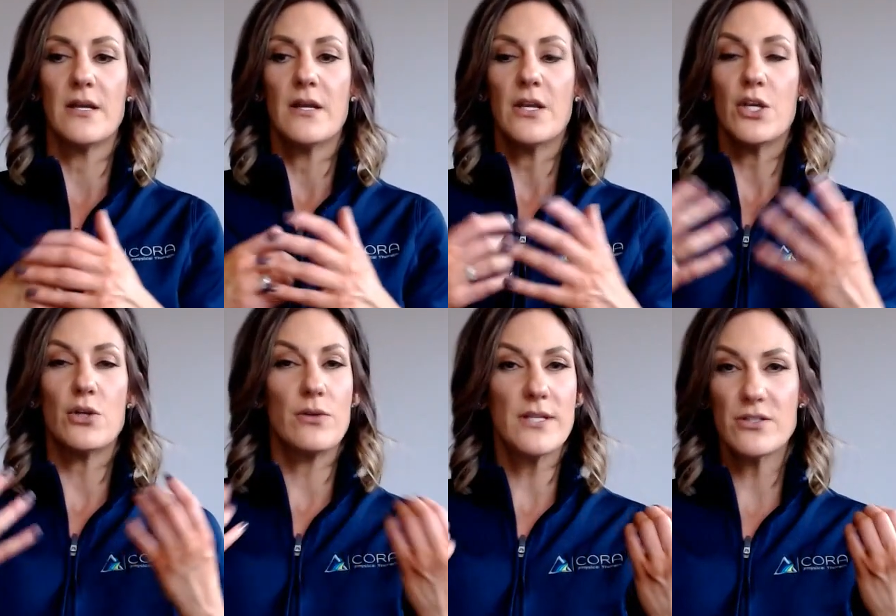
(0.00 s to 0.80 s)

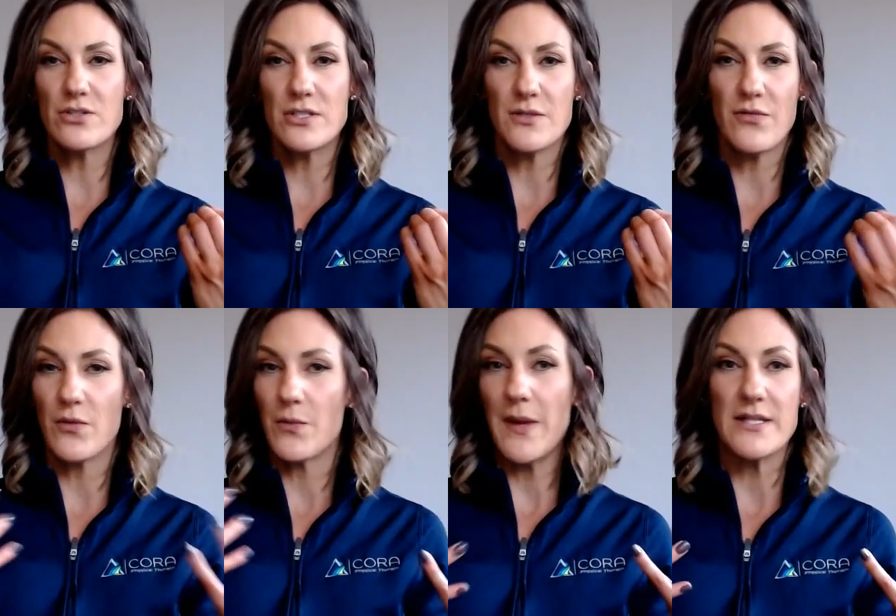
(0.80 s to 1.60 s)
these are just for
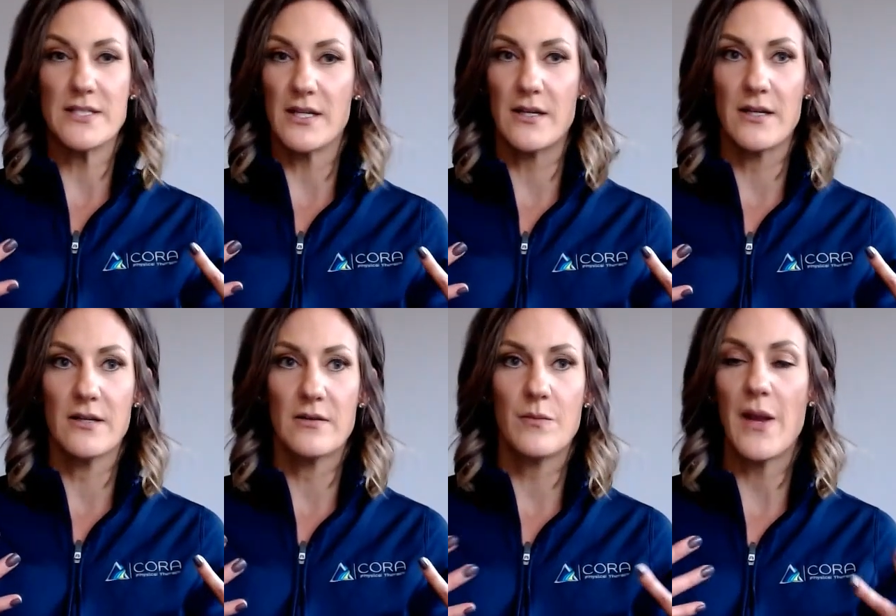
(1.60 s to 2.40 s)
basic
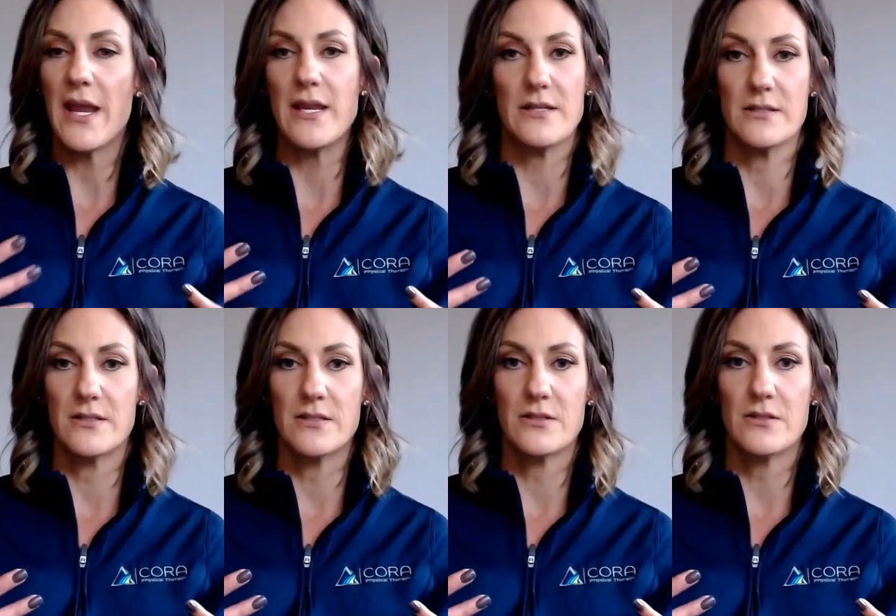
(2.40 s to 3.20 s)

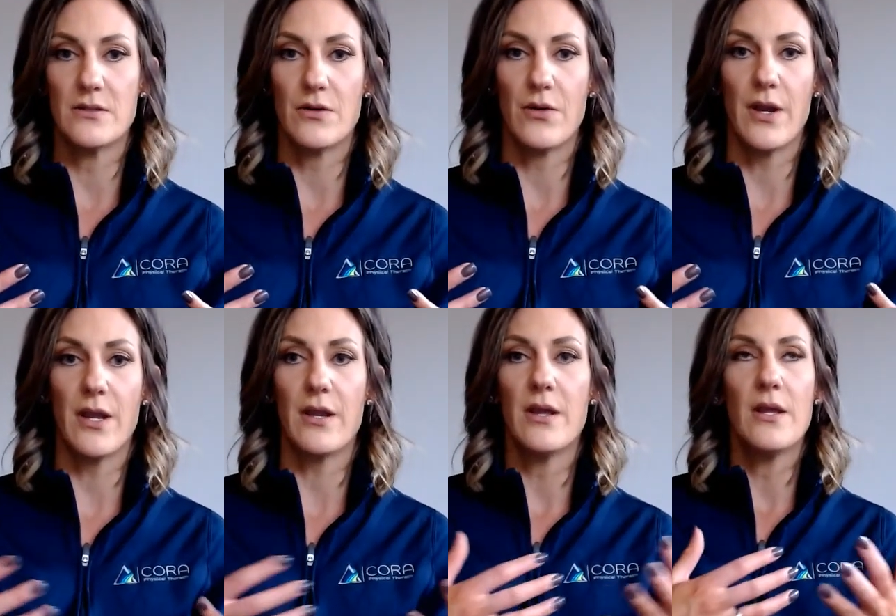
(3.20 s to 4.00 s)
pains,
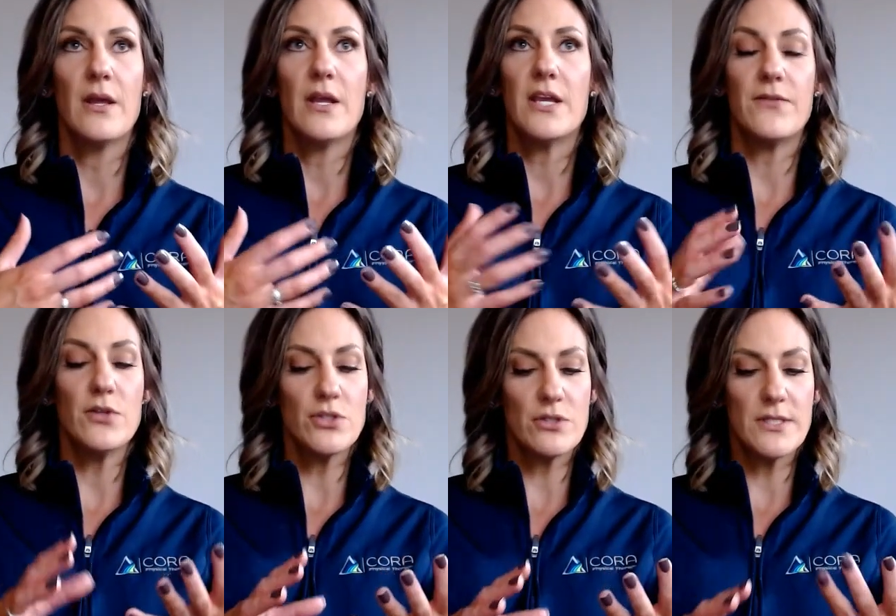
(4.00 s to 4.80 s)
okay? If you
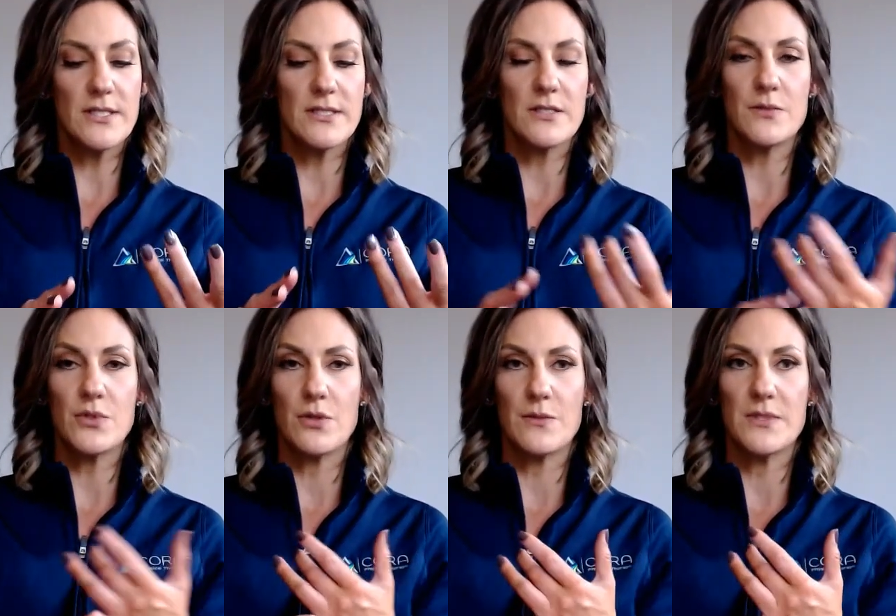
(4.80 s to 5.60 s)
start to get
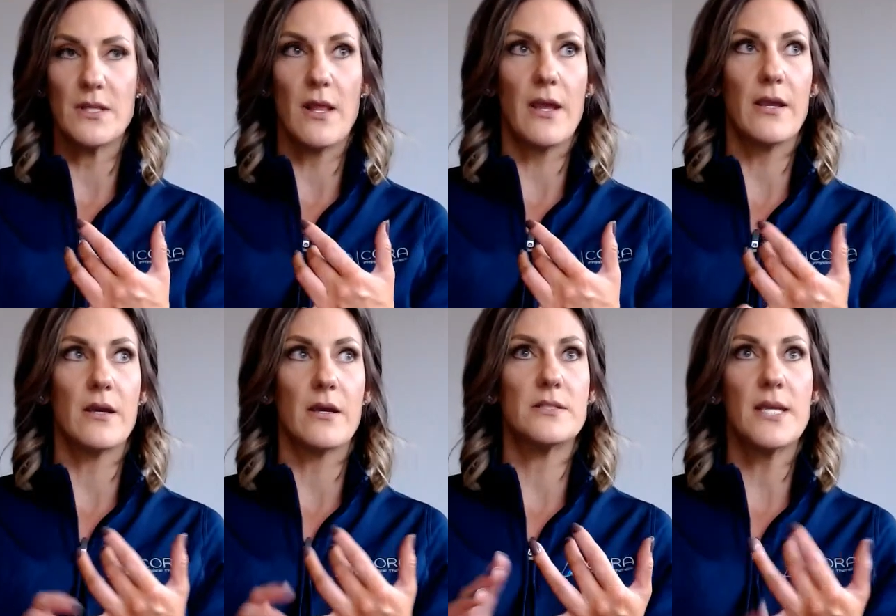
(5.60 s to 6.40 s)
symptoms like
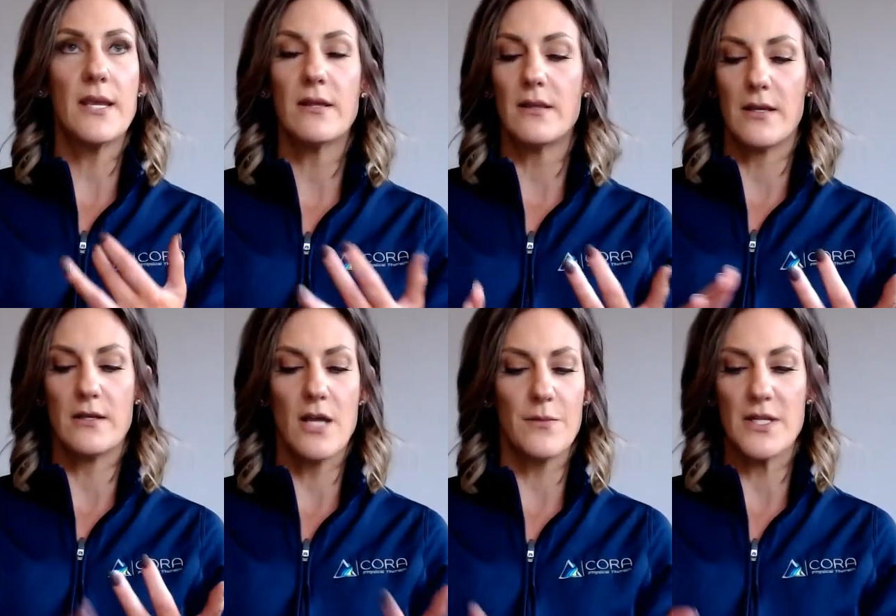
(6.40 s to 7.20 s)
tingling,
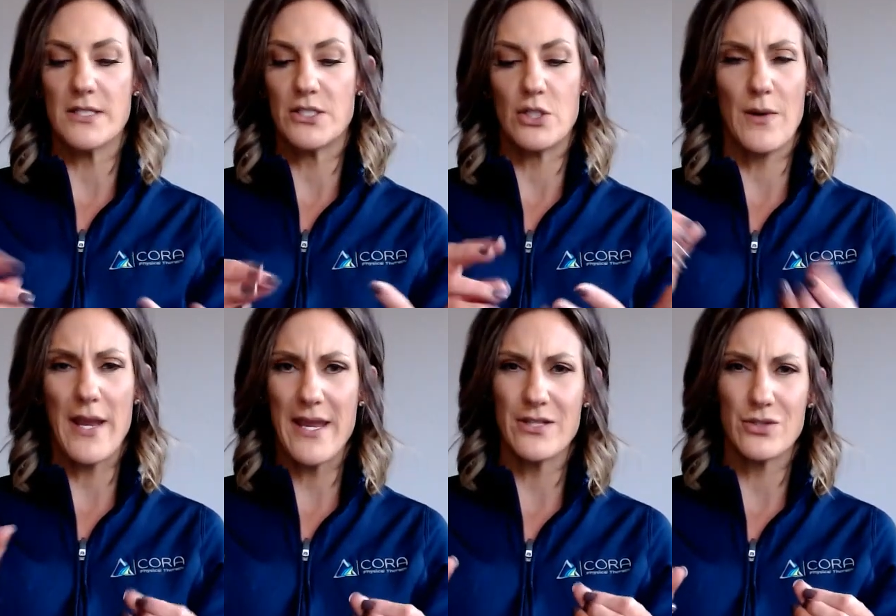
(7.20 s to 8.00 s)
numbness,
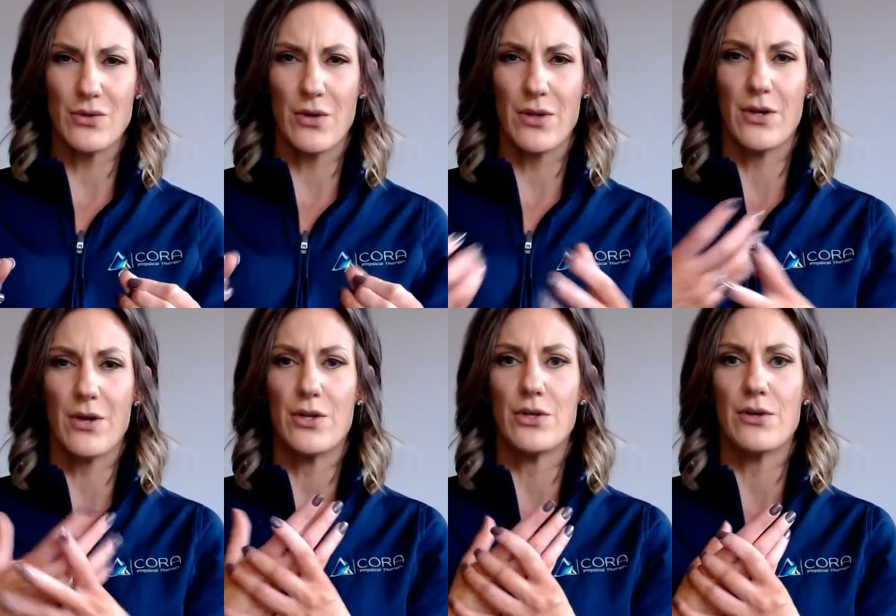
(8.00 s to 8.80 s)
ants crawling
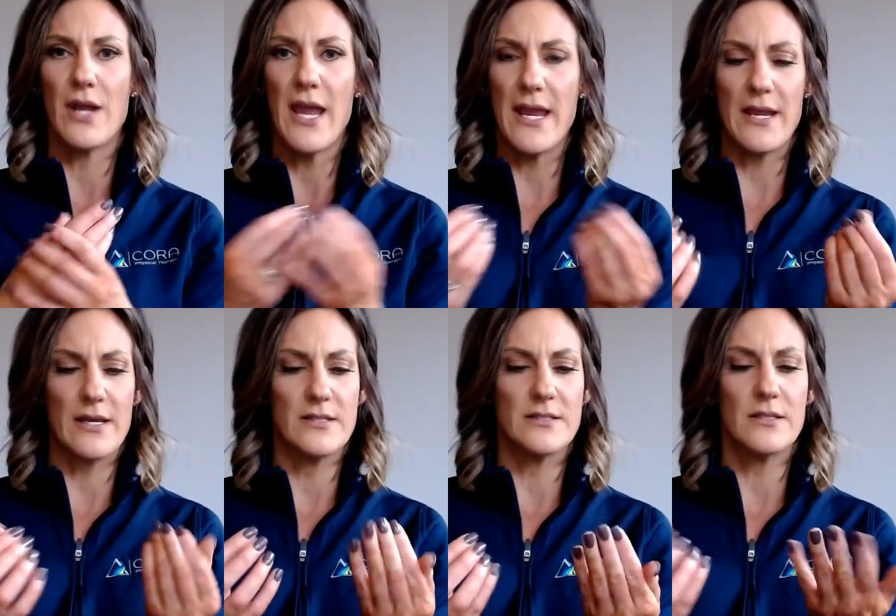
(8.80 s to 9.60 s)
on your
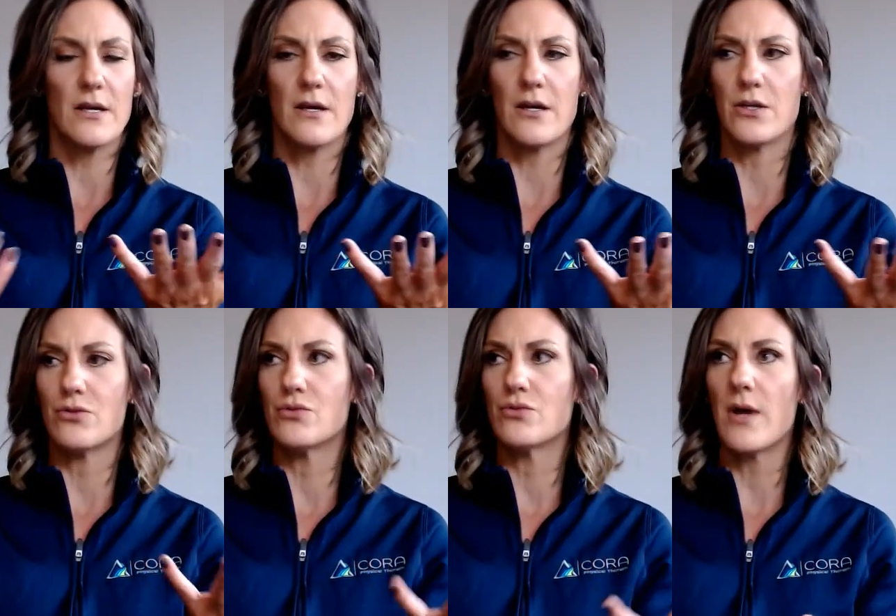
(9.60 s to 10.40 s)
hands, you're
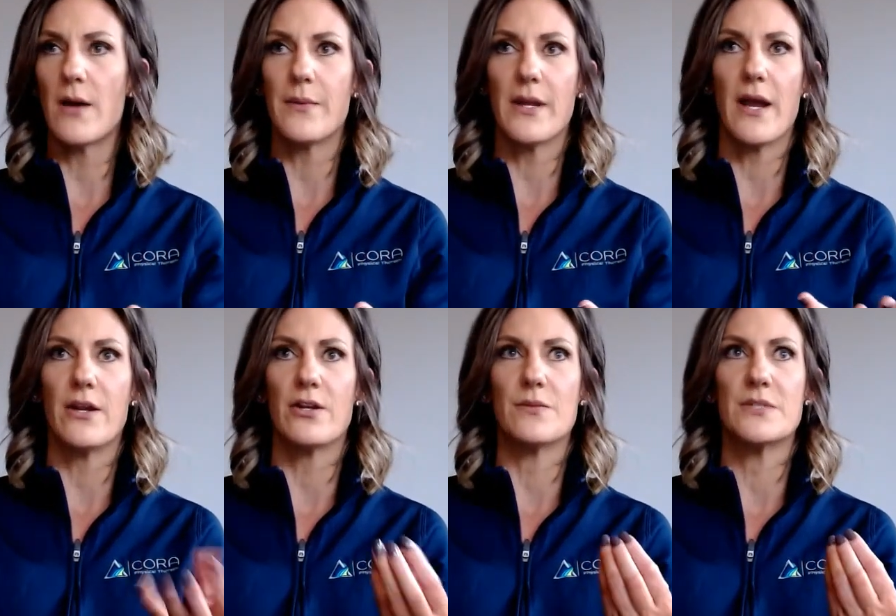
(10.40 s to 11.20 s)
dropping
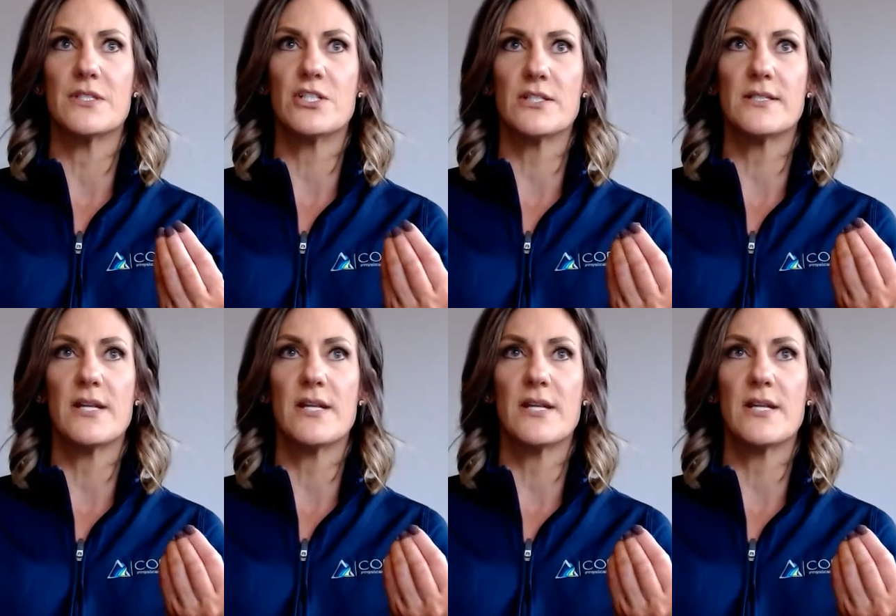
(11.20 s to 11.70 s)
items, just